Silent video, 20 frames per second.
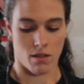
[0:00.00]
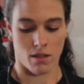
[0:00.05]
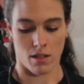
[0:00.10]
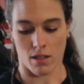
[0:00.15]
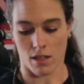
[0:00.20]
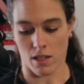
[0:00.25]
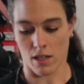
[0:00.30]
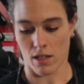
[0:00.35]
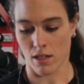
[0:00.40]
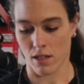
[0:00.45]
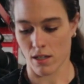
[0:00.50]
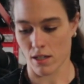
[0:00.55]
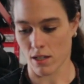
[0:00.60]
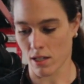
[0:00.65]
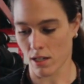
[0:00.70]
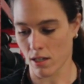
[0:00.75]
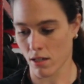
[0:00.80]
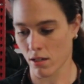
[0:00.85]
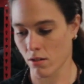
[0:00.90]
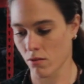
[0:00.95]
lay it
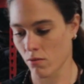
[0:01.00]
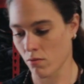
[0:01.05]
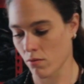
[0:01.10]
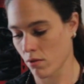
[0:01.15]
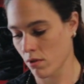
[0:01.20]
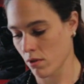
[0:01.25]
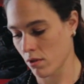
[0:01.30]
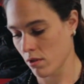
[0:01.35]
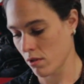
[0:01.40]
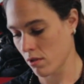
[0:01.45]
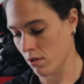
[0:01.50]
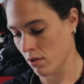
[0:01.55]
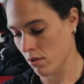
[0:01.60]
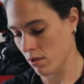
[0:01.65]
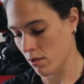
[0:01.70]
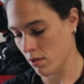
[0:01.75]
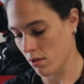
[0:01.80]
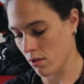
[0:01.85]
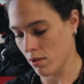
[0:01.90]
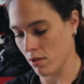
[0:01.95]
down,
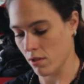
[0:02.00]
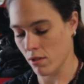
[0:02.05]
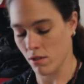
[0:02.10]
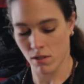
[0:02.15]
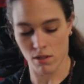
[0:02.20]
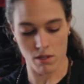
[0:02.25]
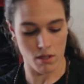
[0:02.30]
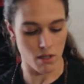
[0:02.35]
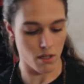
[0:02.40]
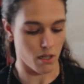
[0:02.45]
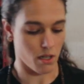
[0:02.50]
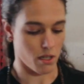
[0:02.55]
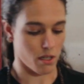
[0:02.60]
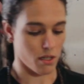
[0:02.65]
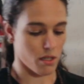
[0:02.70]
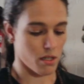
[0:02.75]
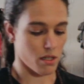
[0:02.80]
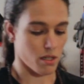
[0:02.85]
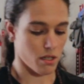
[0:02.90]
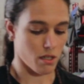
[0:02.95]
lay it
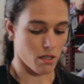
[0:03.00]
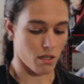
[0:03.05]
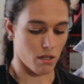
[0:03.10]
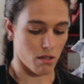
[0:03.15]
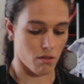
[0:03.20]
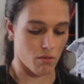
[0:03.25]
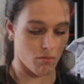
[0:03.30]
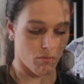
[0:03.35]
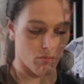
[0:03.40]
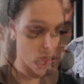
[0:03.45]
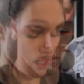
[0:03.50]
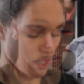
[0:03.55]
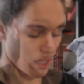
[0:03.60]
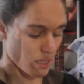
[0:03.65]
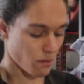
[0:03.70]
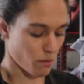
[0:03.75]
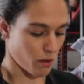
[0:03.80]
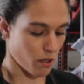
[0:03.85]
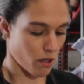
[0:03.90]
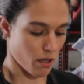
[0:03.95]
down.
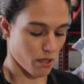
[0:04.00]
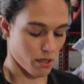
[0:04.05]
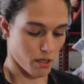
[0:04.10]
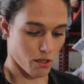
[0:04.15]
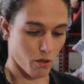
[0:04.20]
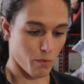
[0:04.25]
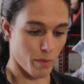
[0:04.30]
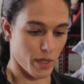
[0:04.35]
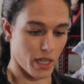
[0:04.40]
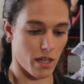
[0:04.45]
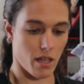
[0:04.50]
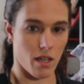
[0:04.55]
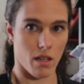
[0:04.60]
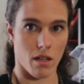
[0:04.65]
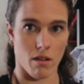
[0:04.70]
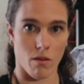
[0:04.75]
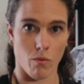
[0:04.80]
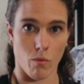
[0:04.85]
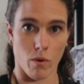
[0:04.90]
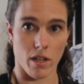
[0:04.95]
This will also be
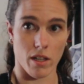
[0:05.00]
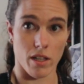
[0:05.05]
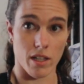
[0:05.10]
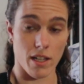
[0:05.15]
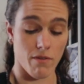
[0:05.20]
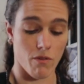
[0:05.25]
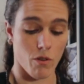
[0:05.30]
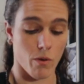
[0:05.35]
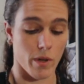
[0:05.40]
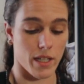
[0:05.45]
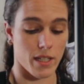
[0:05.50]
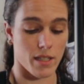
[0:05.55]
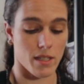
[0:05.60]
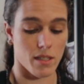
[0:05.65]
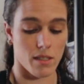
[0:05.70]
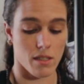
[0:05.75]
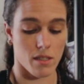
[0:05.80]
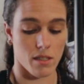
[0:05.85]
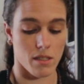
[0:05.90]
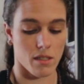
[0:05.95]
one of the
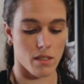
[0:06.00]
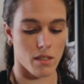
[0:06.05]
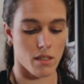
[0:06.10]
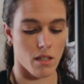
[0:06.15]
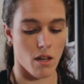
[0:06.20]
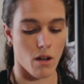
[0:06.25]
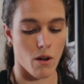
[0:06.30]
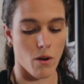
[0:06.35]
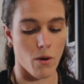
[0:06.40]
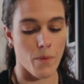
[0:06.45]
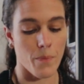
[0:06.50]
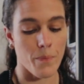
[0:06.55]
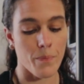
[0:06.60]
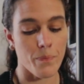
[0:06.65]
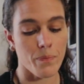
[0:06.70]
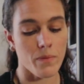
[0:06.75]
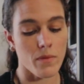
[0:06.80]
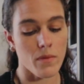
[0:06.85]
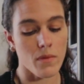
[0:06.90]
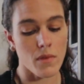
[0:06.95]
giveaways, so
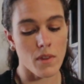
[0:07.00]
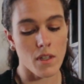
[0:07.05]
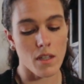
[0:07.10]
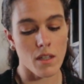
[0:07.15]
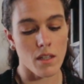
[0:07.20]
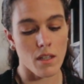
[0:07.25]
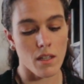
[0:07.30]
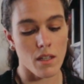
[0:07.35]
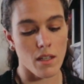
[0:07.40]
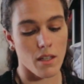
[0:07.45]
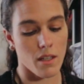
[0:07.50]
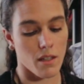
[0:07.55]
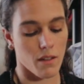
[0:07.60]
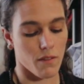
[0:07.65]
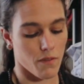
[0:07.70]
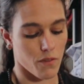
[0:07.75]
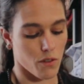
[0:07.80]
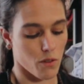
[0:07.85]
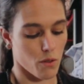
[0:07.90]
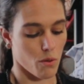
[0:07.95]

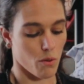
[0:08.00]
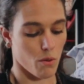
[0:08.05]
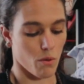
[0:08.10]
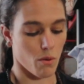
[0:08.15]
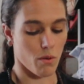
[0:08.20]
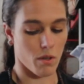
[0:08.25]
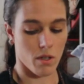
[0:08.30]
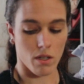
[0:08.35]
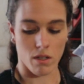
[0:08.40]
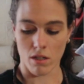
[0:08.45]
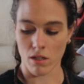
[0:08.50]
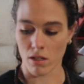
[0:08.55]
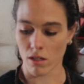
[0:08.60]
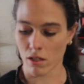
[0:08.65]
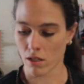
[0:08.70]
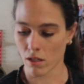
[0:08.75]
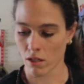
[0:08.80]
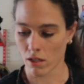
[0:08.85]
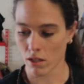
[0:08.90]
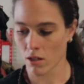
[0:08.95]
if you
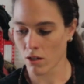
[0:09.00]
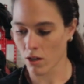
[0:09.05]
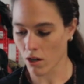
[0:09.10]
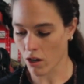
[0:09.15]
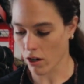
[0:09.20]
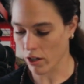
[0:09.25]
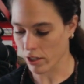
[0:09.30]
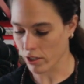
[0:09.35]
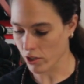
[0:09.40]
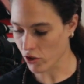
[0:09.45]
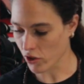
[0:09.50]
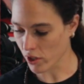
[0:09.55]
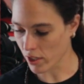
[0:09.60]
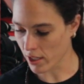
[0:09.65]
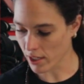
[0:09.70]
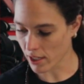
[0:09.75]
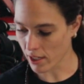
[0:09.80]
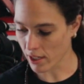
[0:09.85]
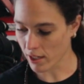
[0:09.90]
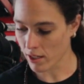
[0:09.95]
are
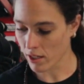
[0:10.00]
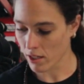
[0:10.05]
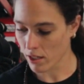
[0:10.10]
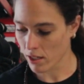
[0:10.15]
interested,